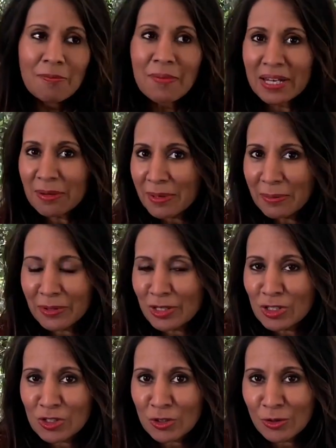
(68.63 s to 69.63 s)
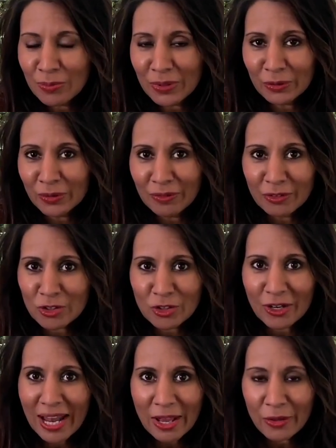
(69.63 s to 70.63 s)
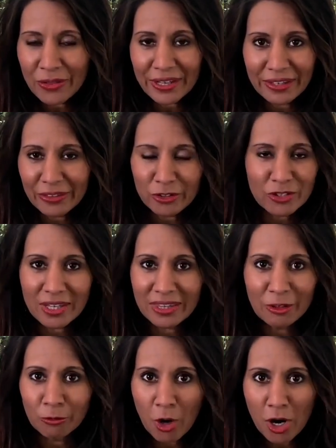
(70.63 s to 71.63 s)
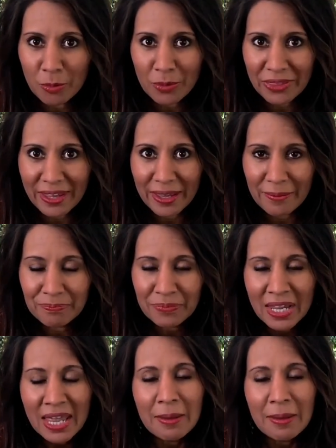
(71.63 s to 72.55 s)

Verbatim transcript: many people assume their livers are healthy, there's nothing wrong with them,